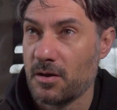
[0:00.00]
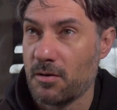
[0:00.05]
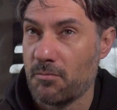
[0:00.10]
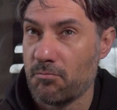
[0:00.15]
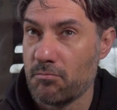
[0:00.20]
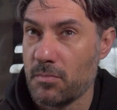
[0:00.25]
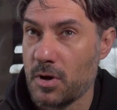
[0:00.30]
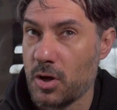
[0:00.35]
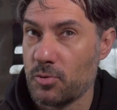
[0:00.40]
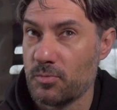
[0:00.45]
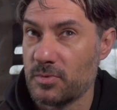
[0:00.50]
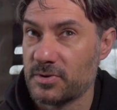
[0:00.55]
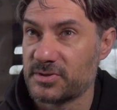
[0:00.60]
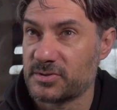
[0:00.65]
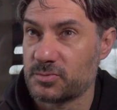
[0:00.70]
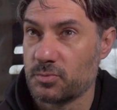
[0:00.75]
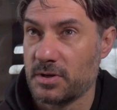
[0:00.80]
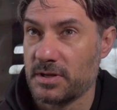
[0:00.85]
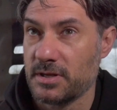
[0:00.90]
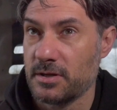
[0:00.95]

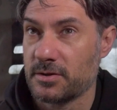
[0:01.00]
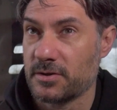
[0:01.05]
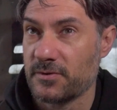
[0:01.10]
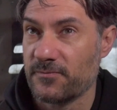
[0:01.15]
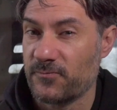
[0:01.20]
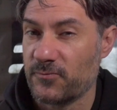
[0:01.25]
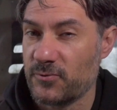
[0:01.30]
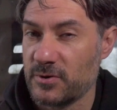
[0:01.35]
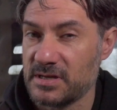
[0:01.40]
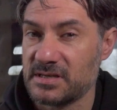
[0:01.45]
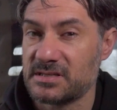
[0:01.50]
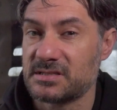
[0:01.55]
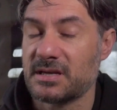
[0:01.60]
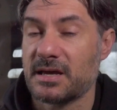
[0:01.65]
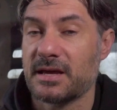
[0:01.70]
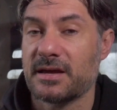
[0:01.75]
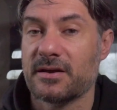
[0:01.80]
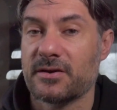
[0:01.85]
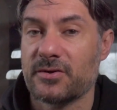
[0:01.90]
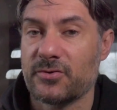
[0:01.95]
moments where you can
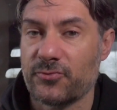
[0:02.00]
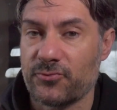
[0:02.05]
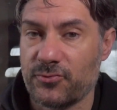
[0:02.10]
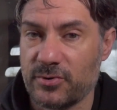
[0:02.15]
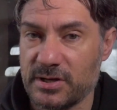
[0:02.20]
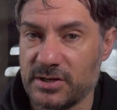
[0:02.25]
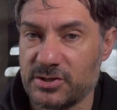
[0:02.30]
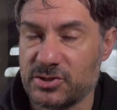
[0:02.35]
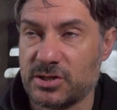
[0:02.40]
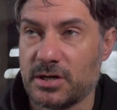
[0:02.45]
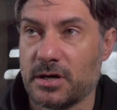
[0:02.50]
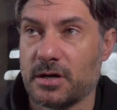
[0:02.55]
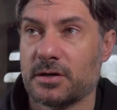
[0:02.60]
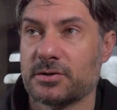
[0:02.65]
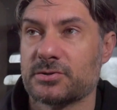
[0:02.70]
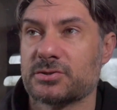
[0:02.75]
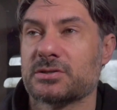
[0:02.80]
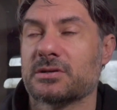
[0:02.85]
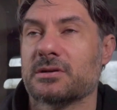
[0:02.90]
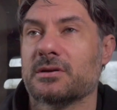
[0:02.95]
reset,
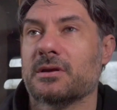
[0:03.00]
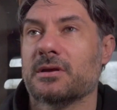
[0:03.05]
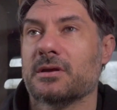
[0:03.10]
recharge,